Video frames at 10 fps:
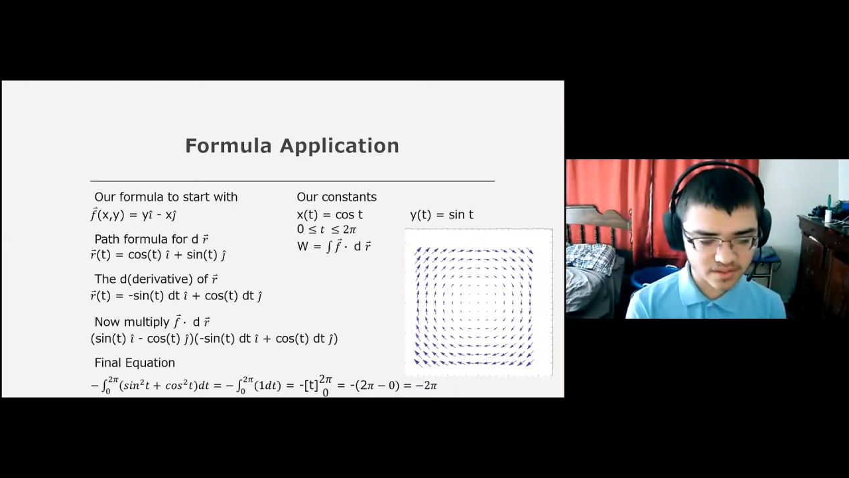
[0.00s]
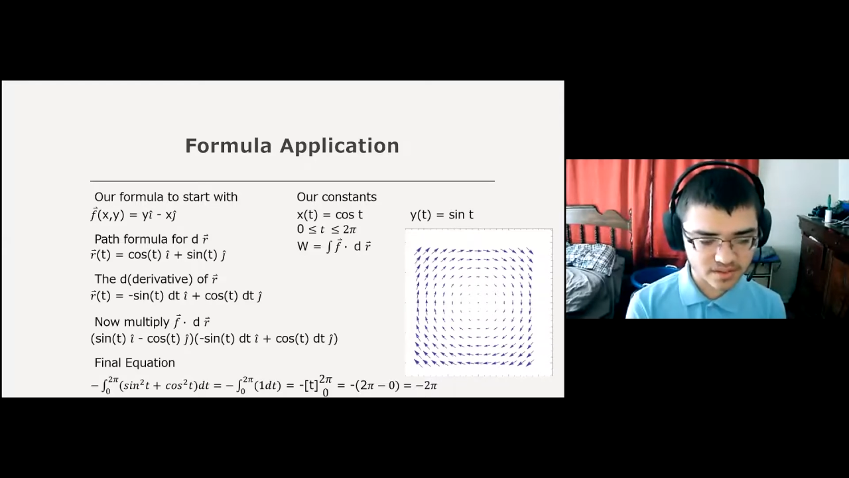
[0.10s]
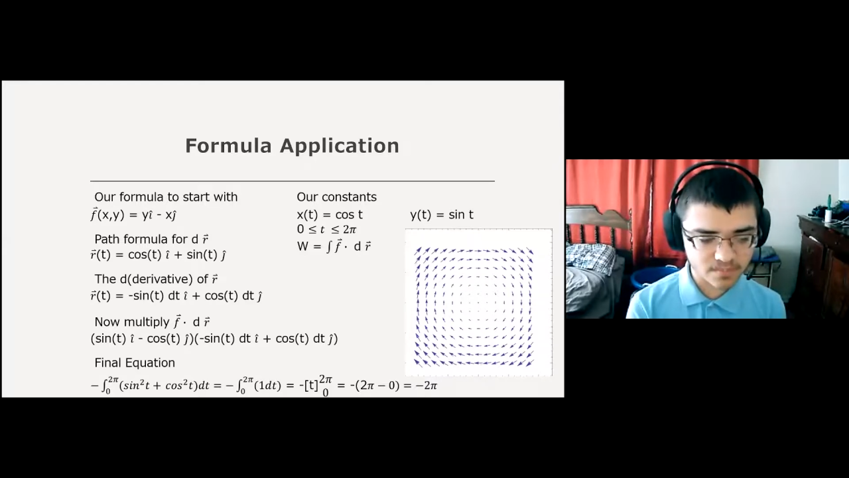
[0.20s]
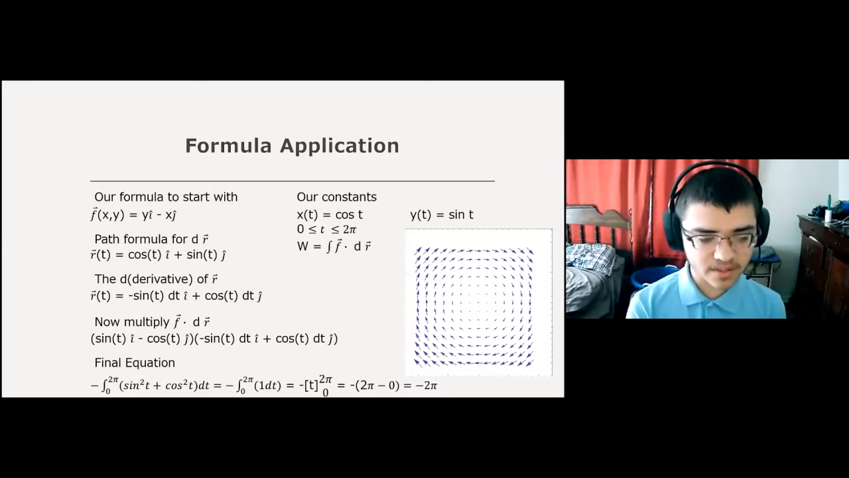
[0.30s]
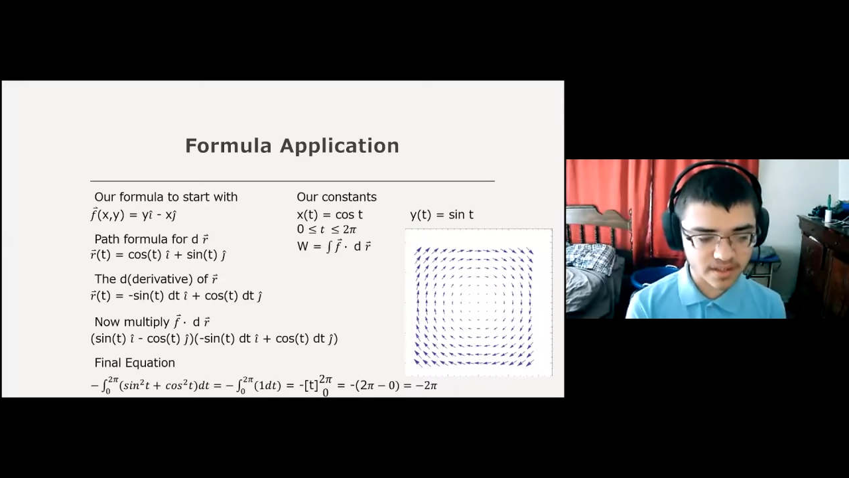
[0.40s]

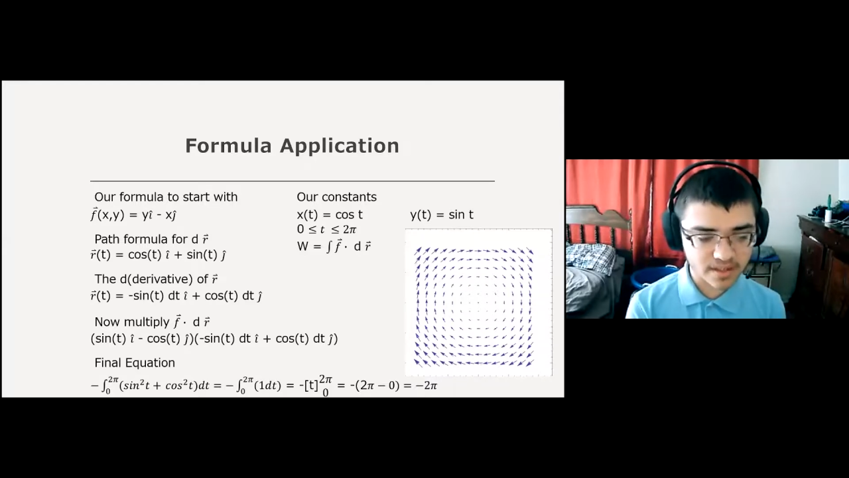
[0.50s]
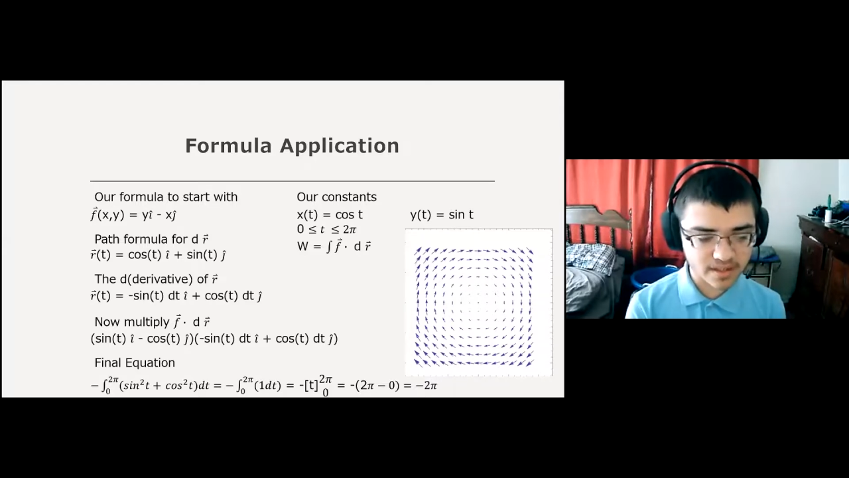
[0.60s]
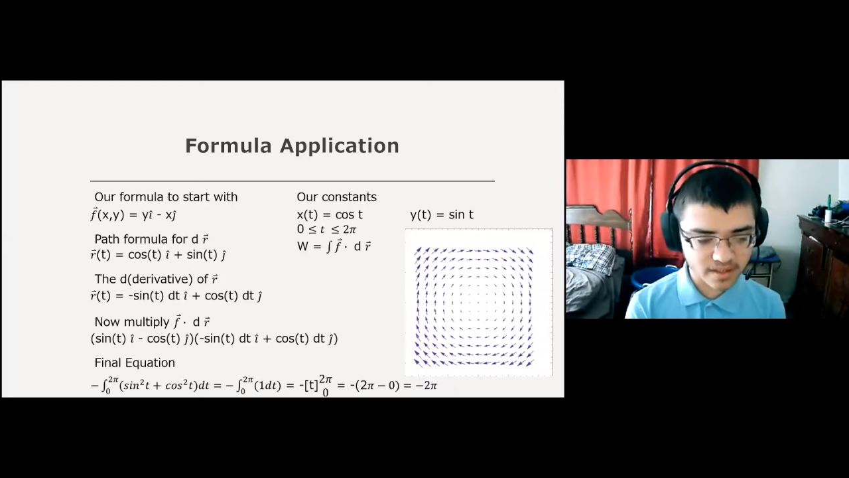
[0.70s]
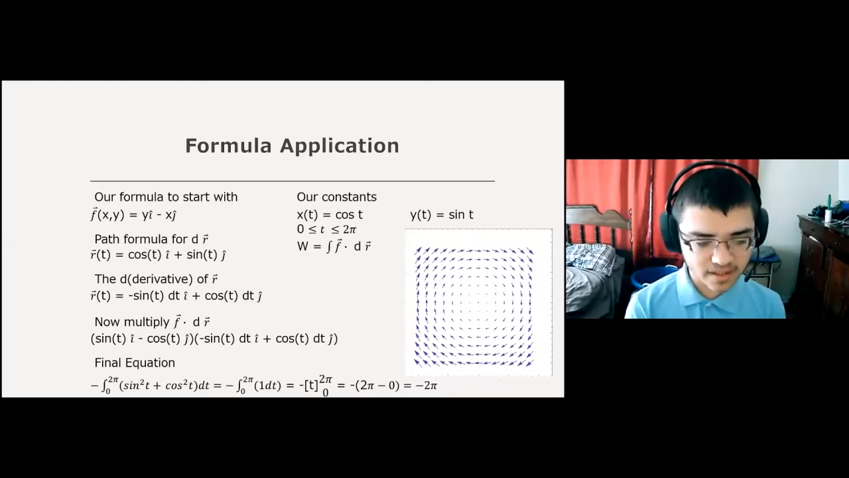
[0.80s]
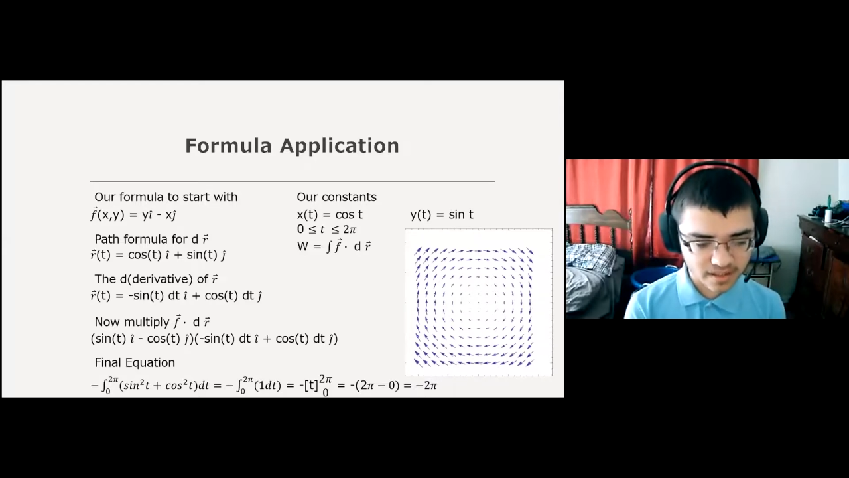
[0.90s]
2
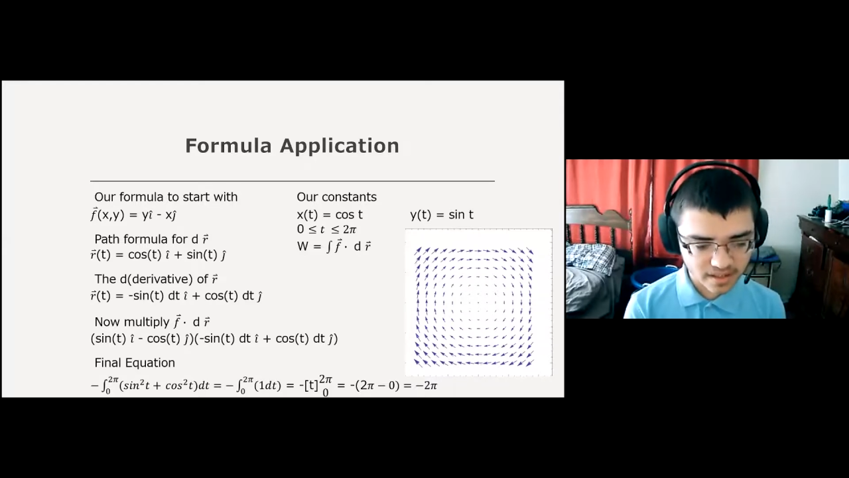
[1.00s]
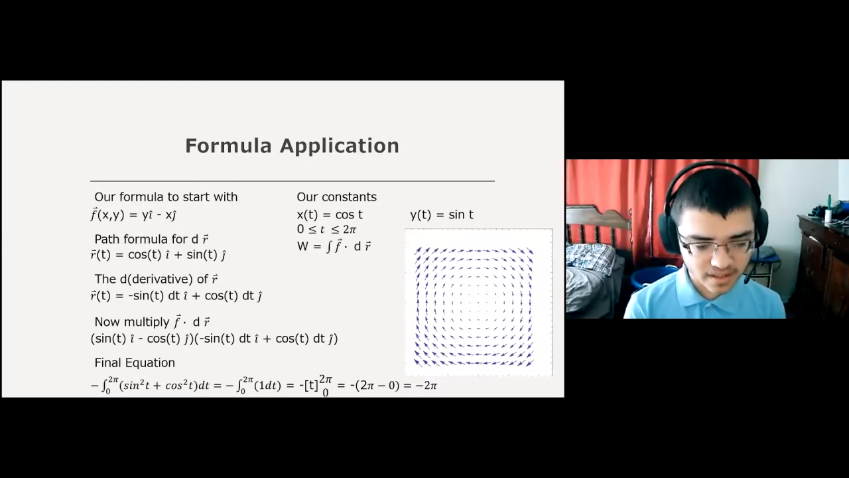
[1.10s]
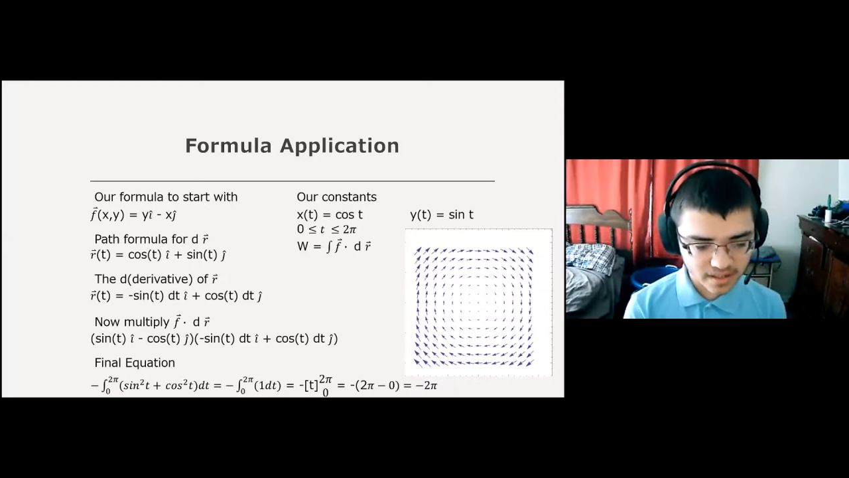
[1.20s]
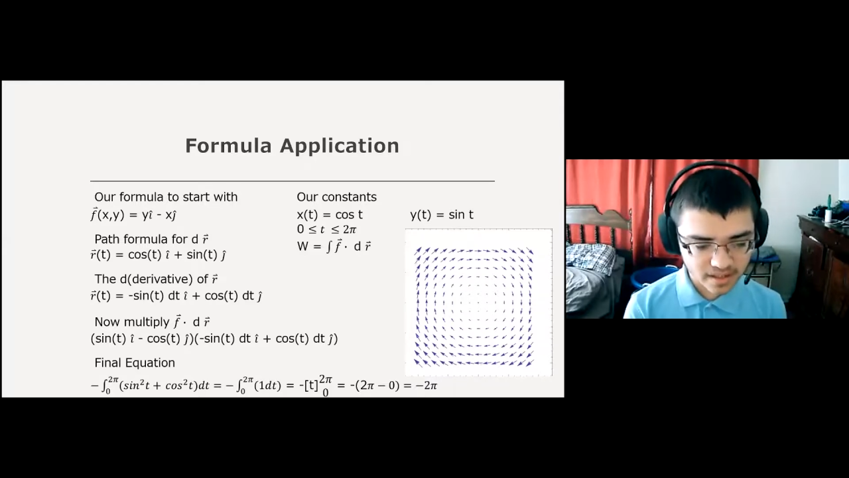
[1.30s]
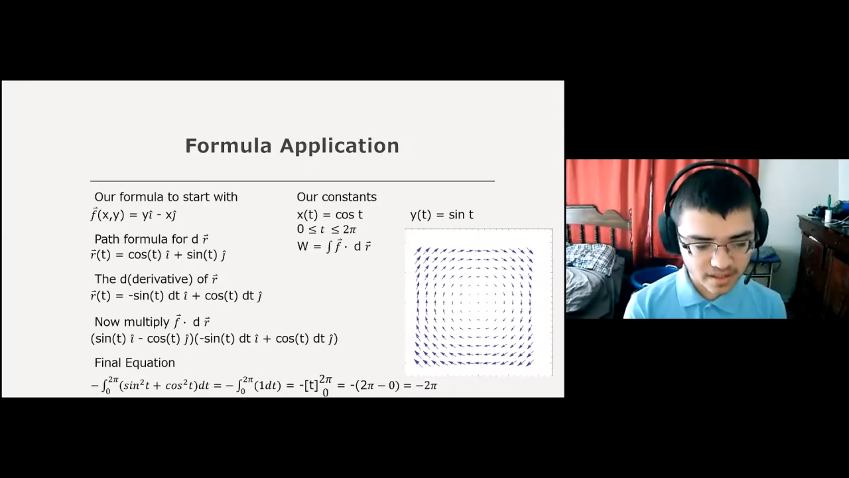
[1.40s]
pi,
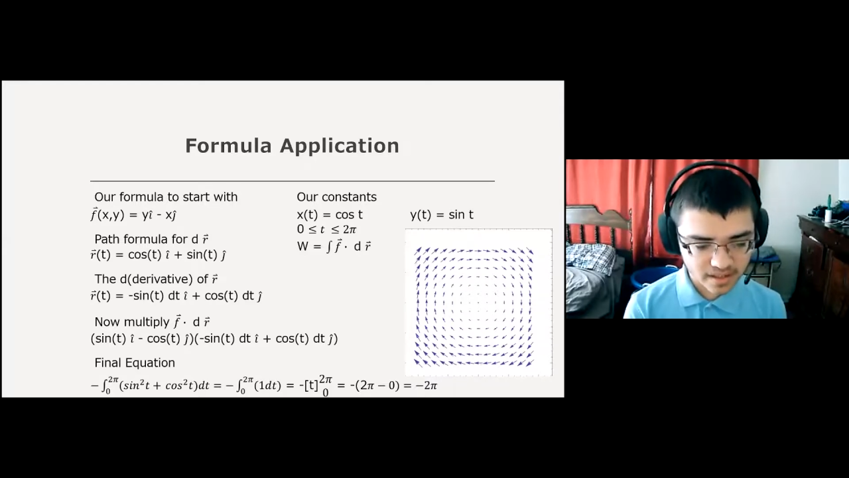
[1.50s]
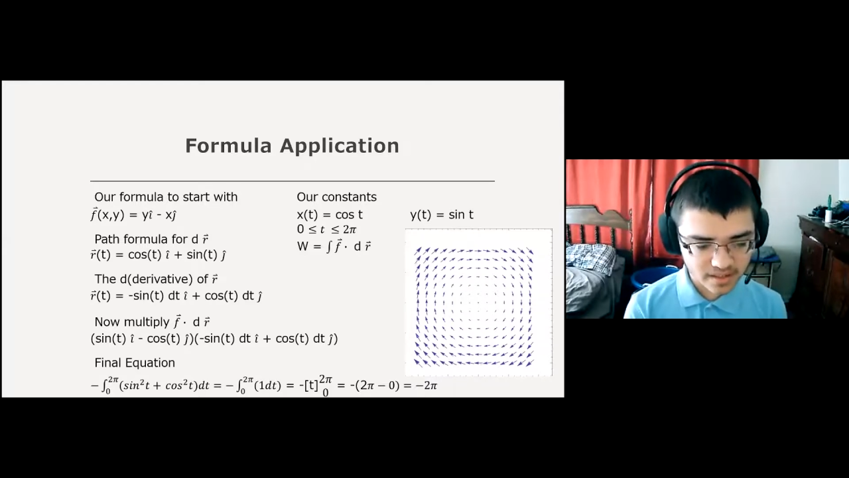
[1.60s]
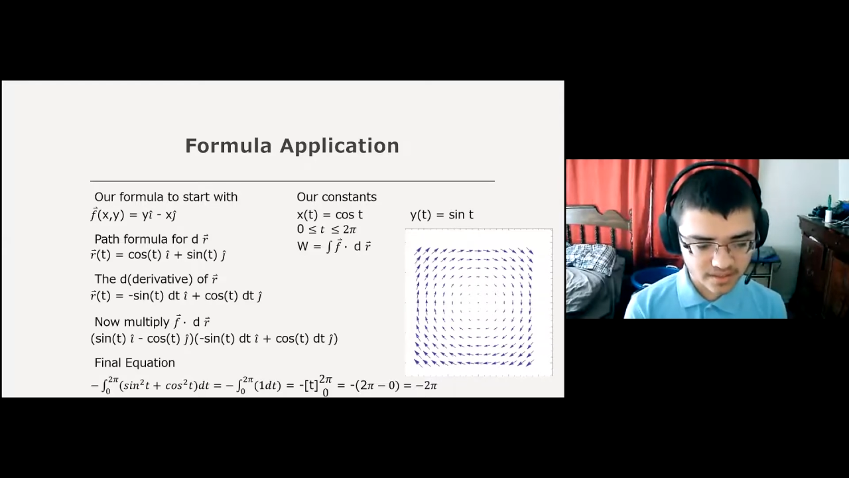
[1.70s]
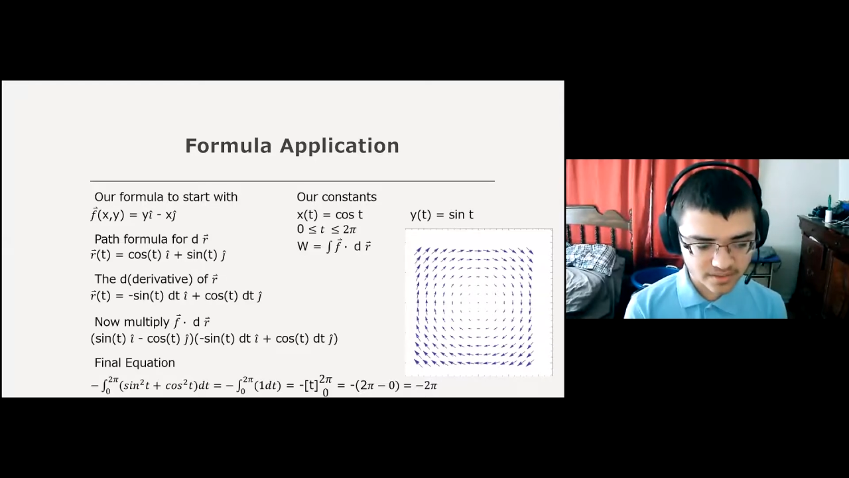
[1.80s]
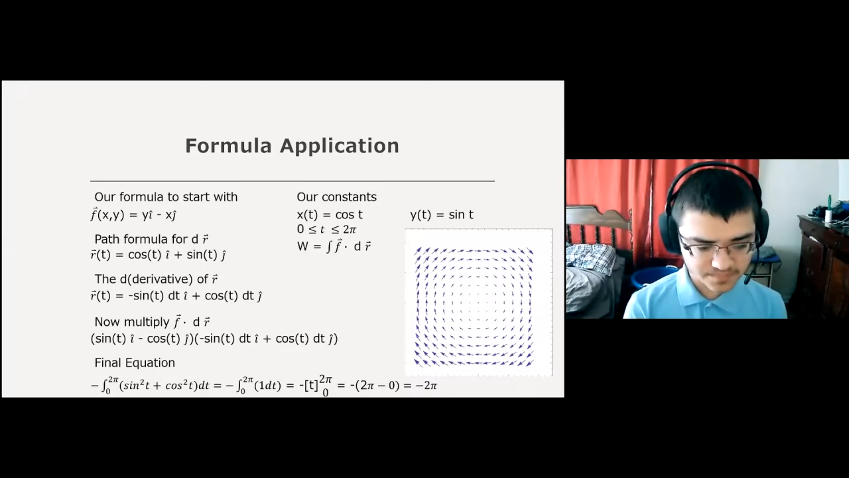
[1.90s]
um,